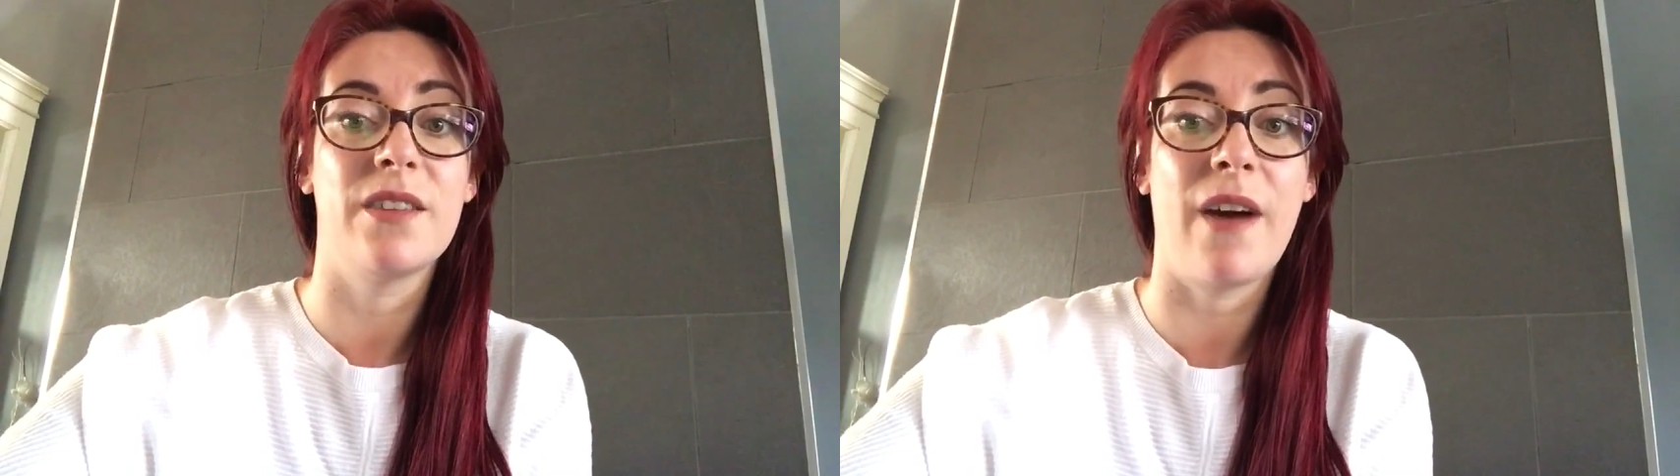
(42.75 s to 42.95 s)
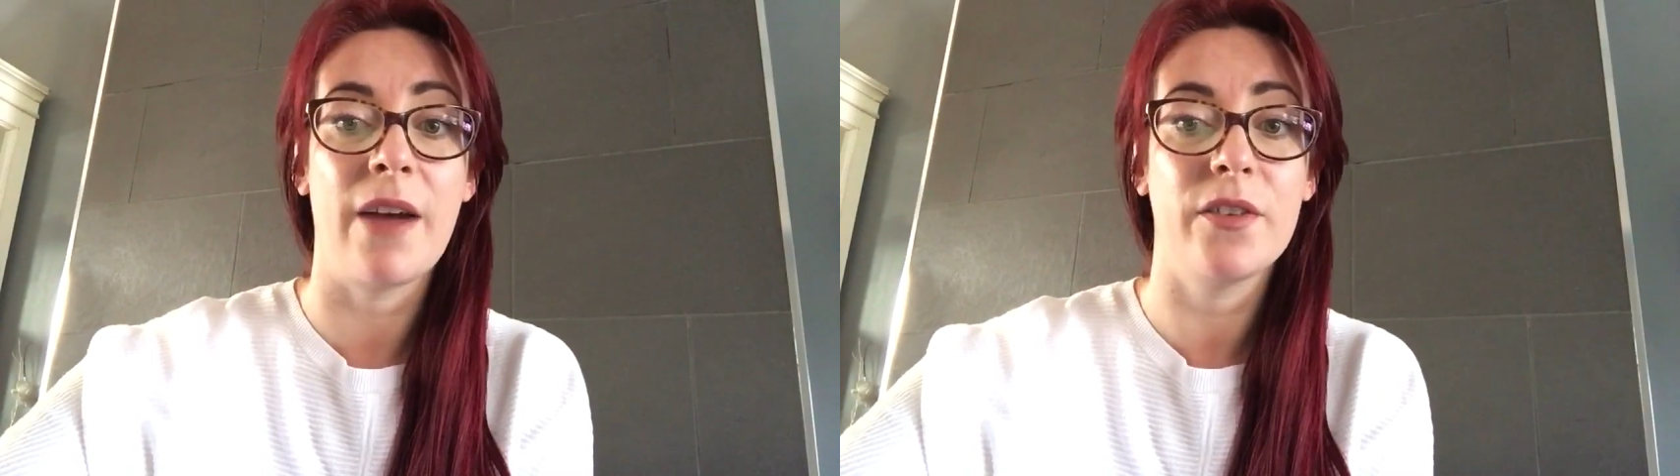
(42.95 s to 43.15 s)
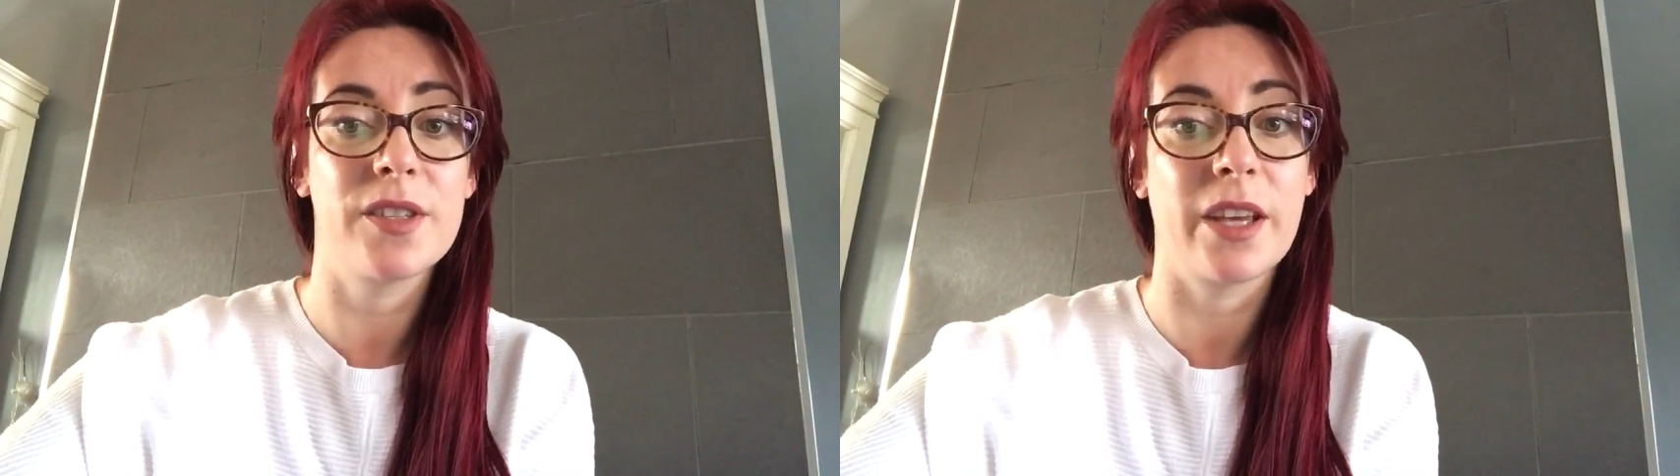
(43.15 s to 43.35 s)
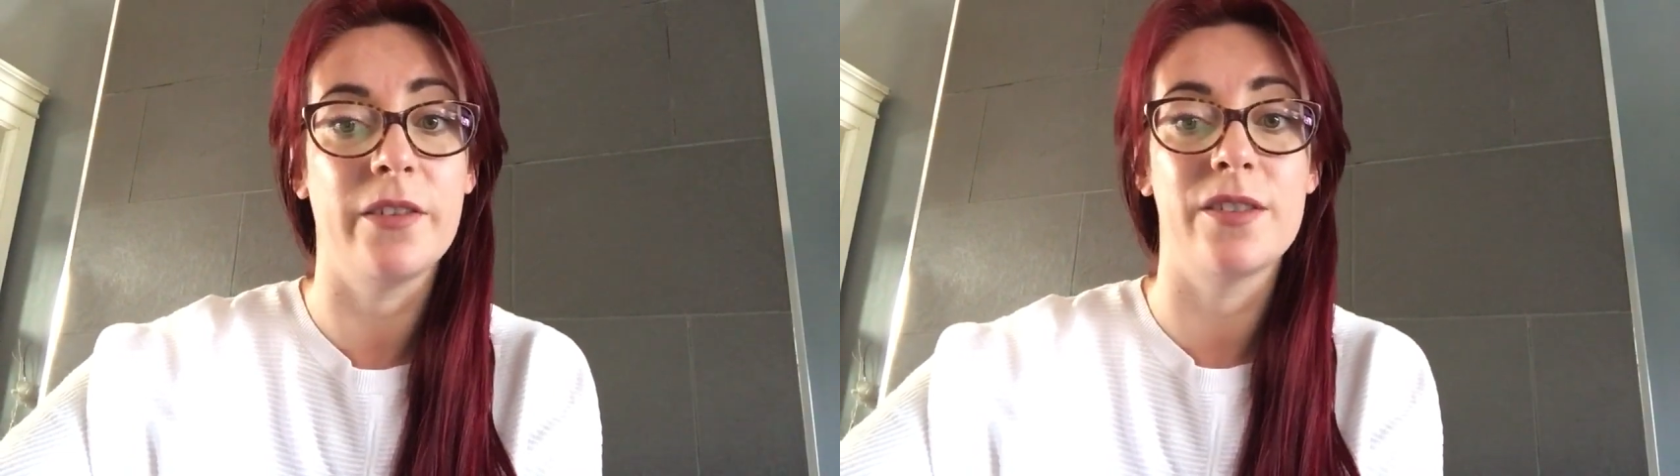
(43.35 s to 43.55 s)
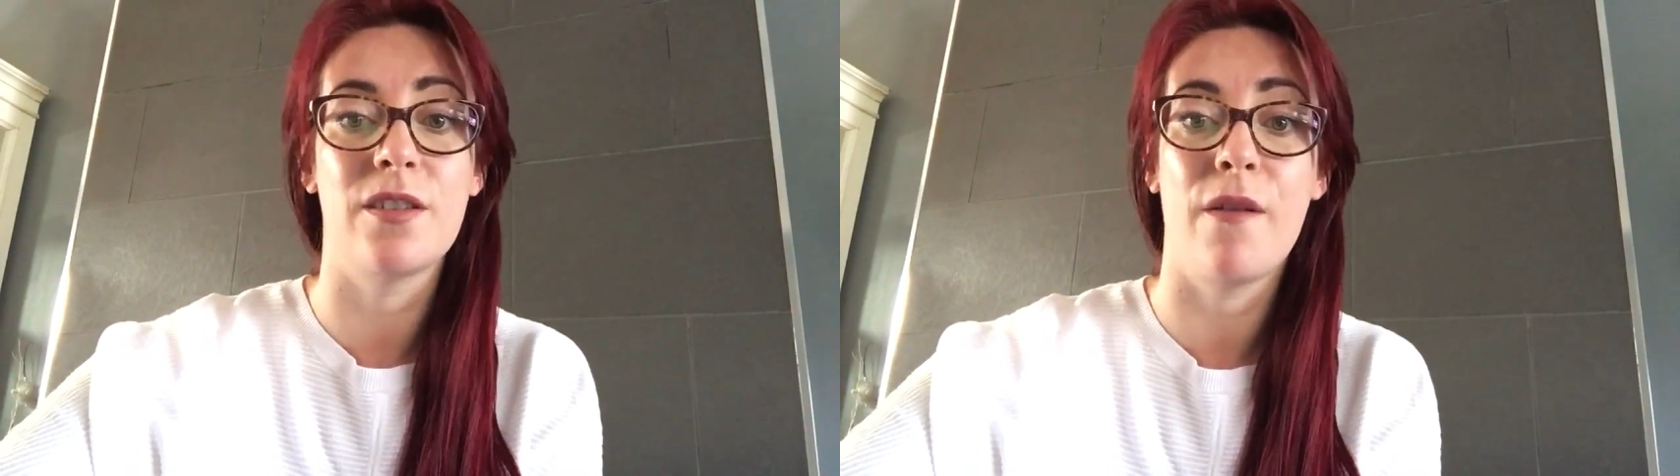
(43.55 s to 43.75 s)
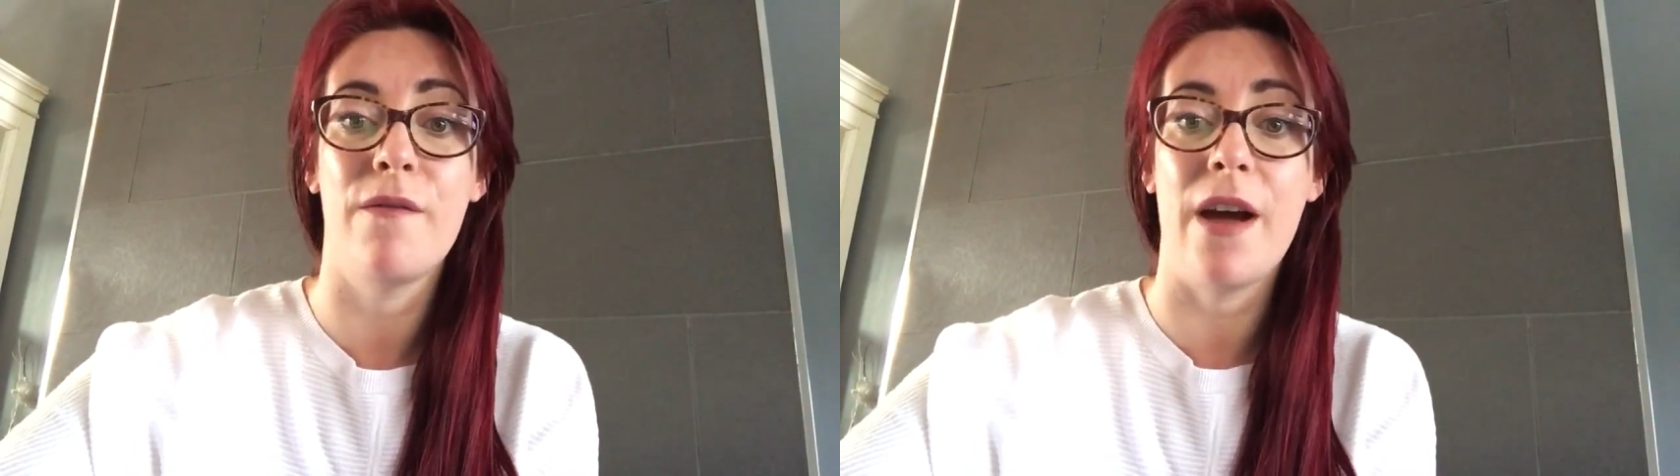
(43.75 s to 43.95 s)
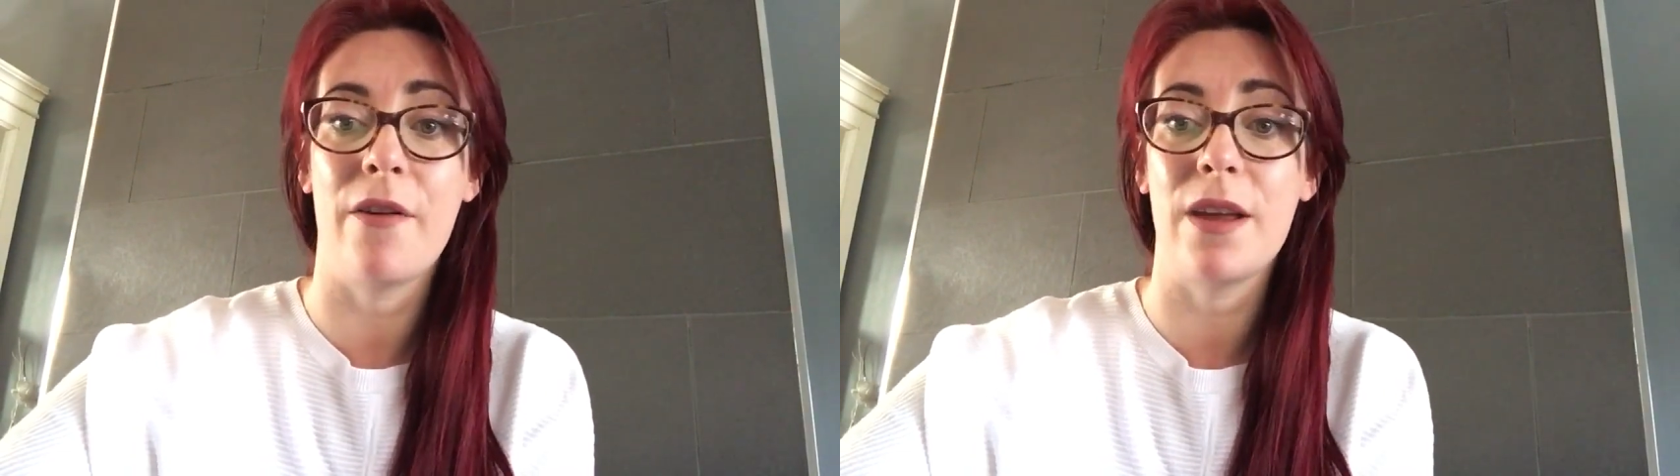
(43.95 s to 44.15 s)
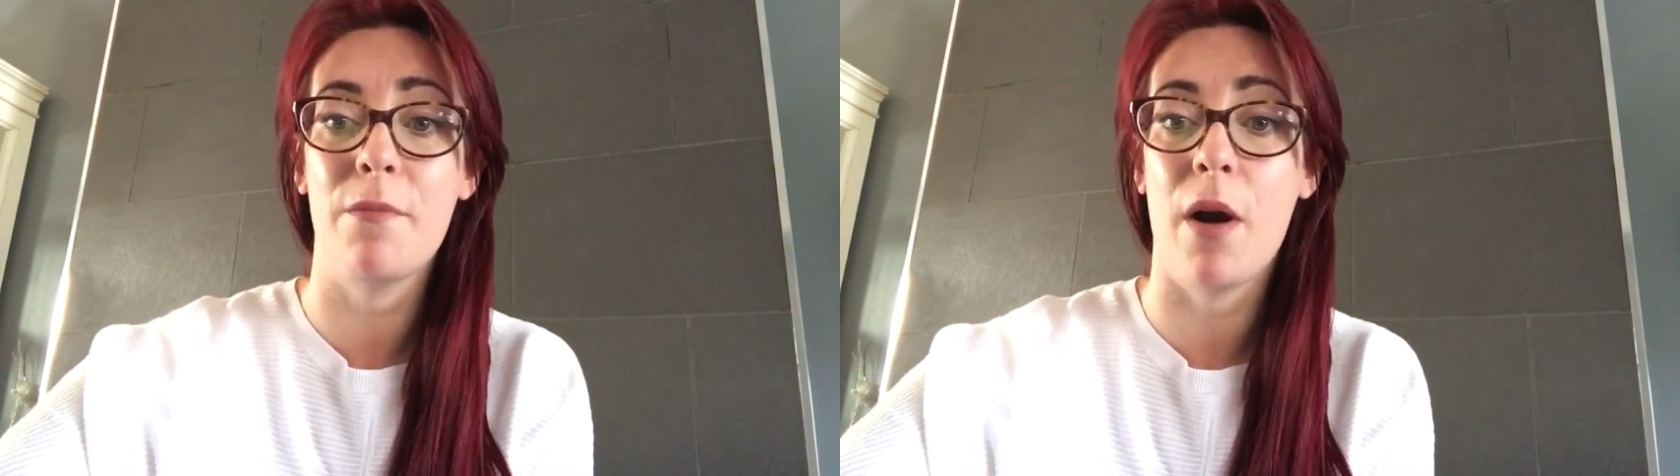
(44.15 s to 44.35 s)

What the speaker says: survival skills in our very